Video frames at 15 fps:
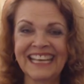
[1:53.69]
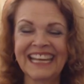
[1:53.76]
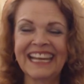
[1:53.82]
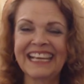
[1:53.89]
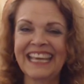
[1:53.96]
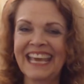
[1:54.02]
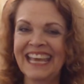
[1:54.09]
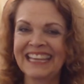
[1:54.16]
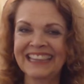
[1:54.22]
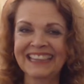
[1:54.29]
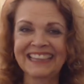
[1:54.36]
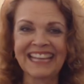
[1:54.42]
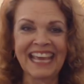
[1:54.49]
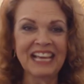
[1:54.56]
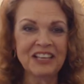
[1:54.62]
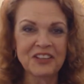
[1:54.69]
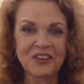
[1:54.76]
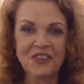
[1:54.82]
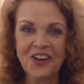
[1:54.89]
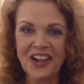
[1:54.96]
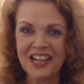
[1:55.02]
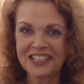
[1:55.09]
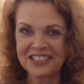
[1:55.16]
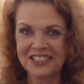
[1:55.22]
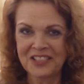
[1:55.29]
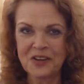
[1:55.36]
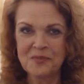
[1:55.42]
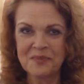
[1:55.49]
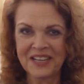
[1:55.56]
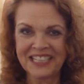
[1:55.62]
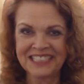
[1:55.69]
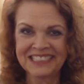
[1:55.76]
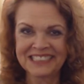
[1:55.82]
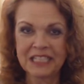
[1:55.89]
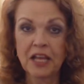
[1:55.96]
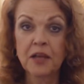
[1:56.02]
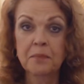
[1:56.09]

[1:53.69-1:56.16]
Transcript: And again, thank you all so much.